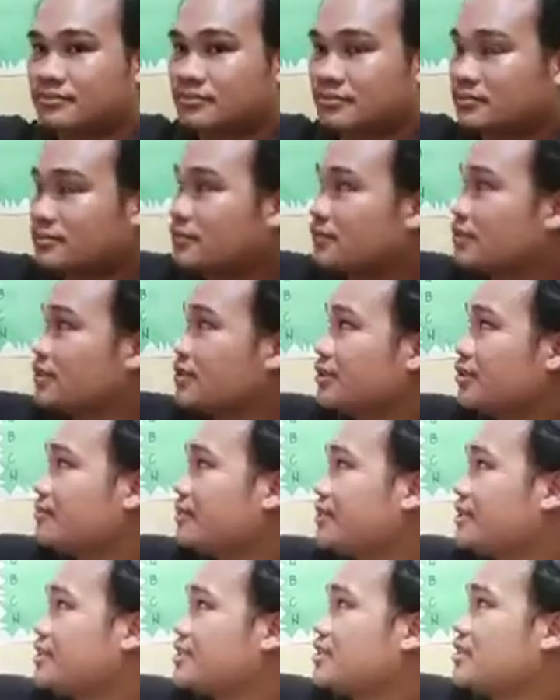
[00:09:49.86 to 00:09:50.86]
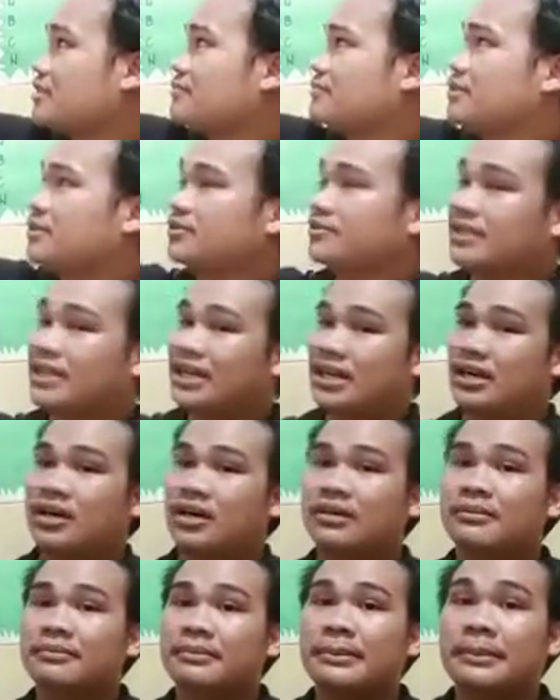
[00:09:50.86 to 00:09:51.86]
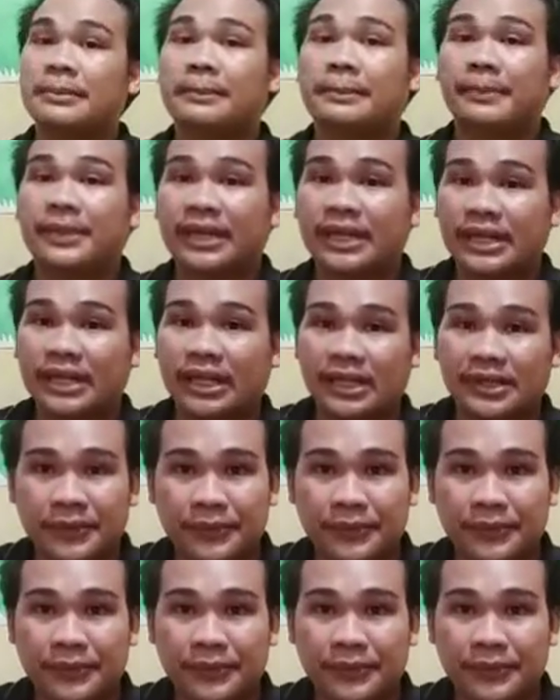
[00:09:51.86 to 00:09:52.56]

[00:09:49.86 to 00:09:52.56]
another example, we have beryllium.